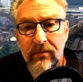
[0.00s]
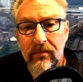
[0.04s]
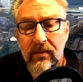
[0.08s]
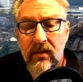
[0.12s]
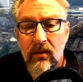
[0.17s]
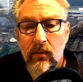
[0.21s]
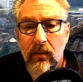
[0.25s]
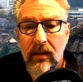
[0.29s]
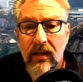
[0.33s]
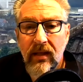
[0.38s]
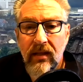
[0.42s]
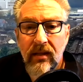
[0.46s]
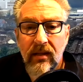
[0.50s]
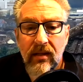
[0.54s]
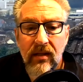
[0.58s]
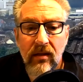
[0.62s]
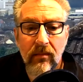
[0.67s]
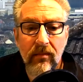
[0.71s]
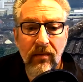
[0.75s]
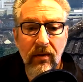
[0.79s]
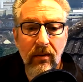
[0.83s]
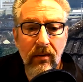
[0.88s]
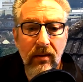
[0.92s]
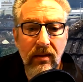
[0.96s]
between
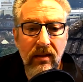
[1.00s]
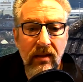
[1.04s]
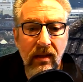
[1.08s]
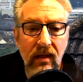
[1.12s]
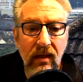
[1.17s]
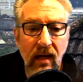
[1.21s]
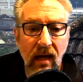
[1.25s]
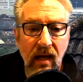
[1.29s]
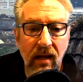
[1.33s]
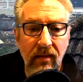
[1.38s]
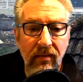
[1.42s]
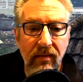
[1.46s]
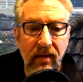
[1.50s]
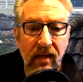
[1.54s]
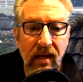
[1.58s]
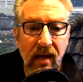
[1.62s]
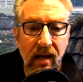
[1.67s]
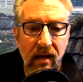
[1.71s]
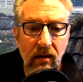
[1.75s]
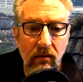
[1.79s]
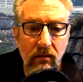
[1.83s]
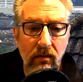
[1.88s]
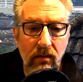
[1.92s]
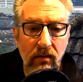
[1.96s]
community and the
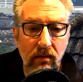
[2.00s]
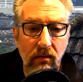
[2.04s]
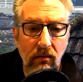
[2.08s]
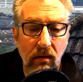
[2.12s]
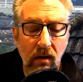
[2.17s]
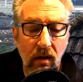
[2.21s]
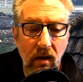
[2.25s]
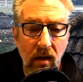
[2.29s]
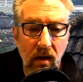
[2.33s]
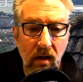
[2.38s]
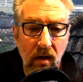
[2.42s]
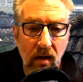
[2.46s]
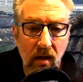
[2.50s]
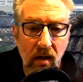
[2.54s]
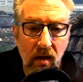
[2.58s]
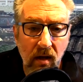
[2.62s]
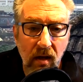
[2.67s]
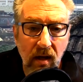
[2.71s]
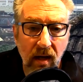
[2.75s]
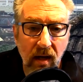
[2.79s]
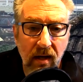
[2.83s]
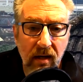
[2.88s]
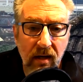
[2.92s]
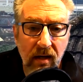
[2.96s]
council,
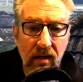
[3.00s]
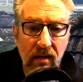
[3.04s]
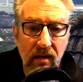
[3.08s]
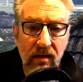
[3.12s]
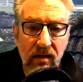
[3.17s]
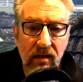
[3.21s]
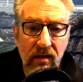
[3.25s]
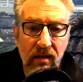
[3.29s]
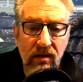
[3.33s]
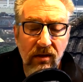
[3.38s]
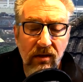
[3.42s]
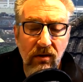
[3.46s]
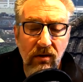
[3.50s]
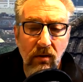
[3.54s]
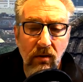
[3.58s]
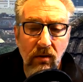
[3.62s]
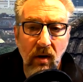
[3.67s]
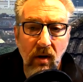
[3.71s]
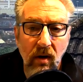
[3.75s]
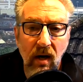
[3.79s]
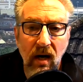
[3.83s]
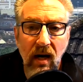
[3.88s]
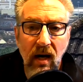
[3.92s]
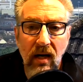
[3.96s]
and it is your
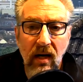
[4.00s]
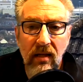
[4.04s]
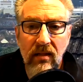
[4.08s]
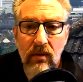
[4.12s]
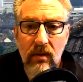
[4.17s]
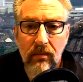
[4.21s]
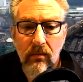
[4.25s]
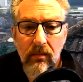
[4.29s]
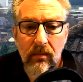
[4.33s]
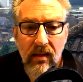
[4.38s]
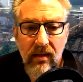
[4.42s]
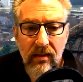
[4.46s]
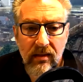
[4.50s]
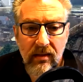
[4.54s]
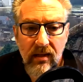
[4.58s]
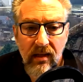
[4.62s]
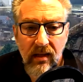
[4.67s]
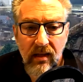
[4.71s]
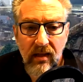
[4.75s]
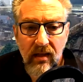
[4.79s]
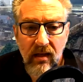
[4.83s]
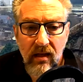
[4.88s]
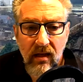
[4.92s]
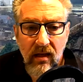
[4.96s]
utter
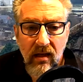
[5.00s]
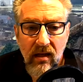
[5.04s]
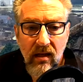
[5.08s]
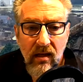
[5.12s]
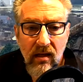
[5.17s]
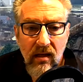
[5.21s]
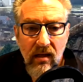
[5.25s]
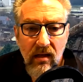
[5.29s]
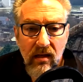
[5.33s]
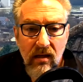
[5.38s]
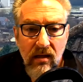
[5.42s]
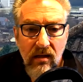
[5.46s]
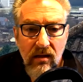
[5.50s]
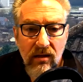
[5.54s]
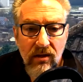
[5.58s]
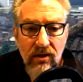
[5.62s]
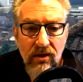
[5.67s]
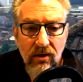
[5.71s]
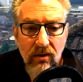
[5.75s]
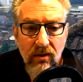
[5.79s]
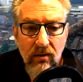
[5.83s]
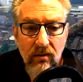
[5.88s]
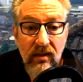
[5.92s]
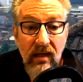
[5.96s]
responsibility
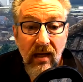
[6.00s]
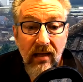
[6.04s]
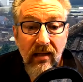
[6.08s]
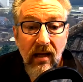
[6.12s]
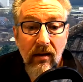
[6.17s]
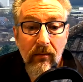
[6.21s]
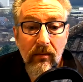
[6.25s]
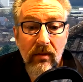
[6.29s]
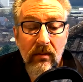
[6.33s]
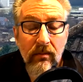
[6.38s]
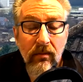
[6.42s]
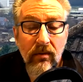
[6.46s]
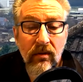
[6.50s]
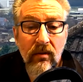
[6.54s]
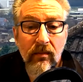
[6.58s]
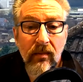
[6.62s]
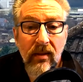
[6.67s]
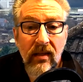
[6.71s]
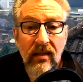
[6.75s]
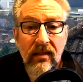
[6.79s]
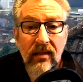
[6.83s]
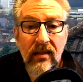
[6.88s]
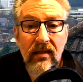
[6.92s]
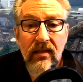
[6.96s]
to take that
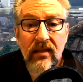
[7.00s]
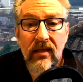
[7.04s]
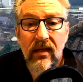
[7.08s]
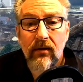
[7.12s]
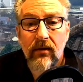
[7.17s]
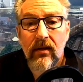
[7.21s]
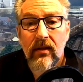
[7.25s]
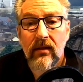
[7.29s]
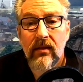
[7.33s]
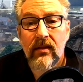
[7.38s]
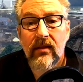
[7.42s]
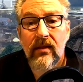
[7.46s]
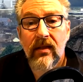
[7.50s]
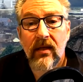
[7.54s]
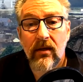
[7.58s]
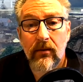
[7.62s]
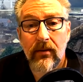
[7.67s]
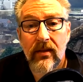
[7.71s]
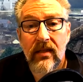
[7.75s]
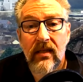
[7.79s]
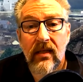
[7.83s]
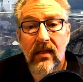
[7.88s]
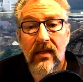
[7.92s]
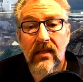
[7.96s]
responsibility
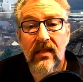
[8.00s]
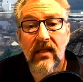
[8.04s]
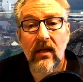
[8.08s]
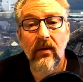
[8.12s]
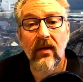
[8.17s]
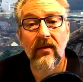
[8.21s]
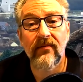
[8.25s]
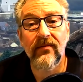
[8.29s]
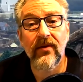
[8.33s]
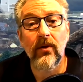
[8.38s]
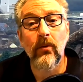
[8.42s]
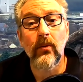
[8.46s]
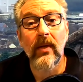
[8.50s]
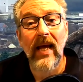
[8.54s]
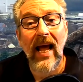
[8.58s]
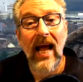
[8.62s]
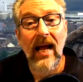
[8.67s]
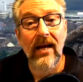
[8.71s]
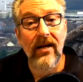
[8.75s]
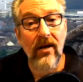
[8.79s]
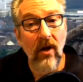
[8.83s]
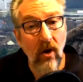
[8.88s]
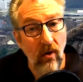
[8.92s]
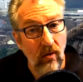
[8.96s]
seriously. So if you
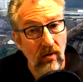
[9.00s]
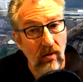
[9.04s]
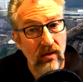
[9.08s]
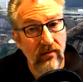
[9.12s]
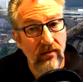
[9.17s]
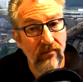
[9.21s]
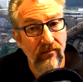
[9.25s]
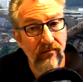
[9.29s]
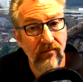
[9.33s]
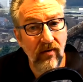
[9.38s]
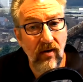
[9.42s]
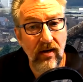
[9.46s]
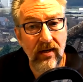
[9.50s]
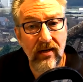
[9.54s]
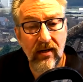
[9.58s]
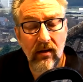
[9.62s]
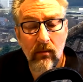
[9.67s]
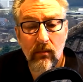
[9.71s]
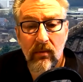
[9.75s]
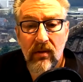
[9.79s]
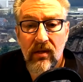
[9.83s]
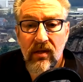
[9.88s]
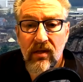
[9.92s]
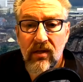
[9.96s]
cannot find it
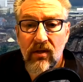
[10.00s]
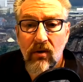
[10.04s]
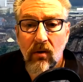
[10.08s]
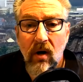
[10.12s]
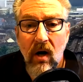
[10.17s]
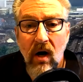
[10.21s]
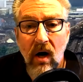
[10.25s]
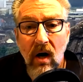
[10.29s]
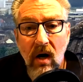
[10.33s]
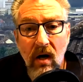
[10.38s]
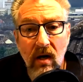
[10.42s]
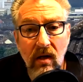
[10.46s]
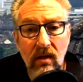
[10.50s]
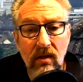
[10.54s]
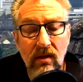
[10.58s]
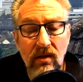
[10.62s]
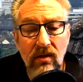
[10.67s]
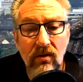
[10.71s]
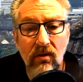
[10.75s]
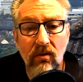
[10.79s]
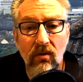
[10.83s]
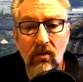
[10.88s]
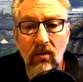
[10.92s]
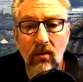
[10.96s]
within your hearts
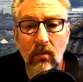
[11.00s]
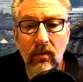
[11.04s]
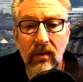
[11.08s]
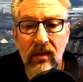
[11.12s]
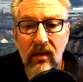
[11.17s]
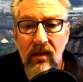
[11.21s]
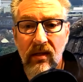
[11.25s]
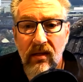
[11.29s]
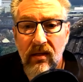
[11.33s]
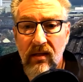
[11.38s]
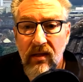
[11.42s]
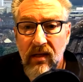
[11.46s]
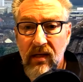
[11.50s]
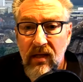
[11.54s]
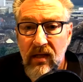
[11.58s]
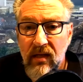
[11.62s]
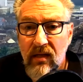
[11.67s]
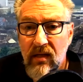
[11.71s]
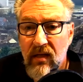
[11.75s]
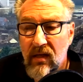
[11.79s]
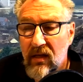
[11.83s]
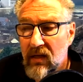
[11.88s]
or within the